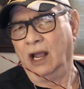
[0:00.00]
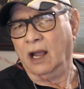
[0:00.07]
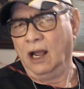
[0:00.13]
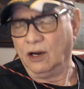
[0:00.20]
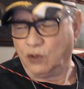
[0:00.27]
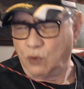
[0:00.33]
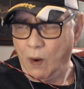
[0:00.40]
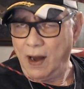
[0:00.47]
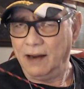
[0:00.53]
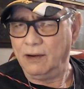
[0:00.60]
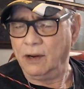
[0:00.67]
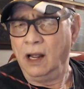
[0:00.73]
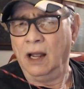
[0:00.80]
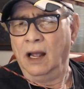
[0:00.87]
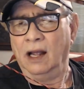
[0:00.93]

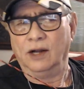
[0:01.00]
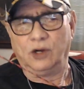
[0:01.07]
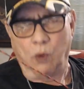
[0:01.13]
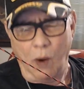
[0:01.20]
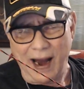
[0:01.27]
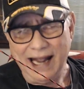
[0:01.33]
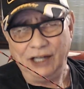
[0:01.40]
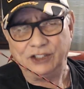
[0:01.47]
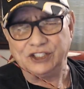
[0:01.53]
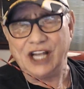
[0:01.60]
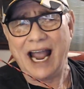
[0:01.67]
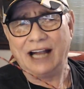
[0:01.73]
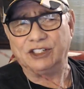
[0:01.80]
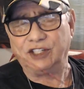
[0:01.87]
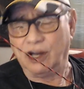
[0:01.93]

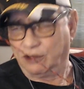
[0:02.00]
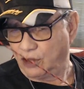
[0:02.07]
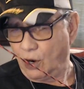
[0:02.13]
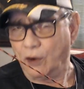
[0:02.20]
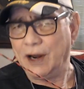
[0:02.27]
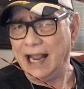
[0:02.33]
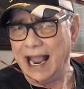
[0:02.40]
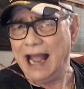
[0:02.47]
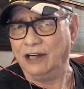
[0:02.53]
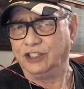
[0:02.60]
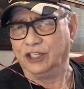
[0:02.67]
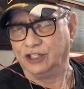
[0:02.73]
26 to 30 inches,